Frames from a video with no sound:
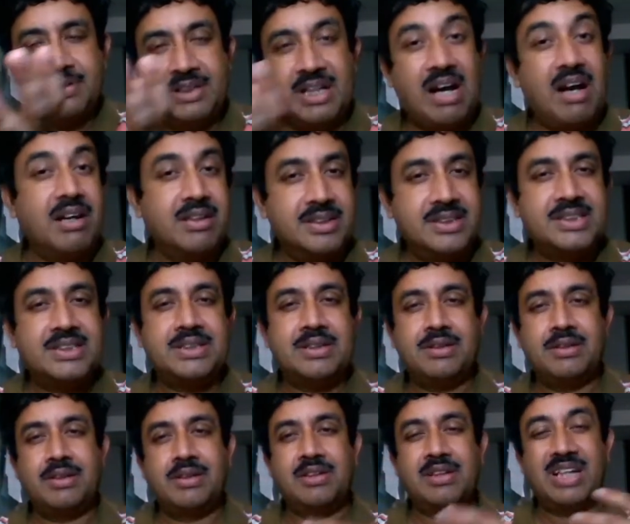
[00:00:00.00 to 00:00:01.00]
dance
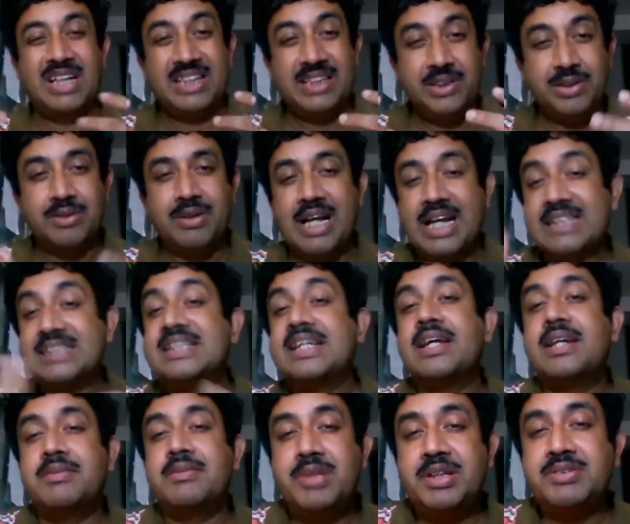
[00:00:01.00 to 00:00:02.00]
or Hindu
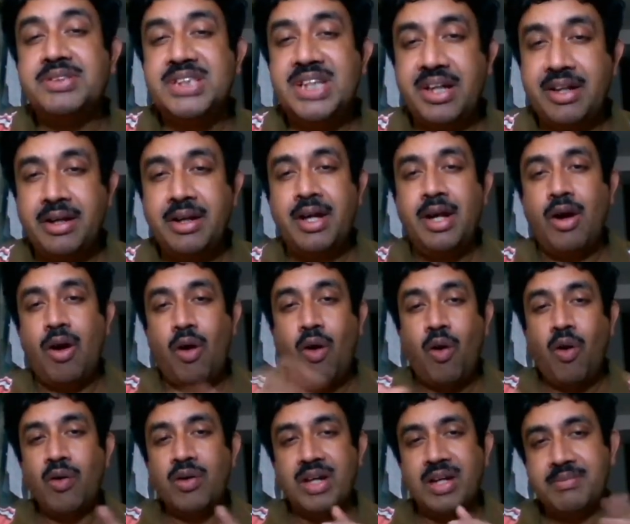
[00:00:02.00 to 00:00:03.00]
classical music,
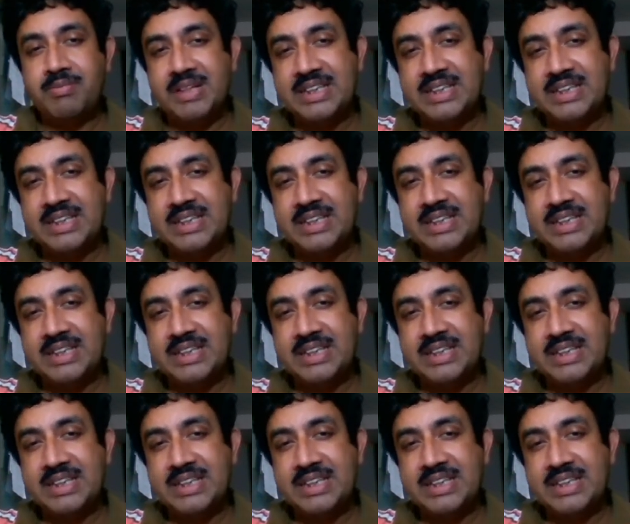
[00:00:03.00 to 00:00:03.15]
all are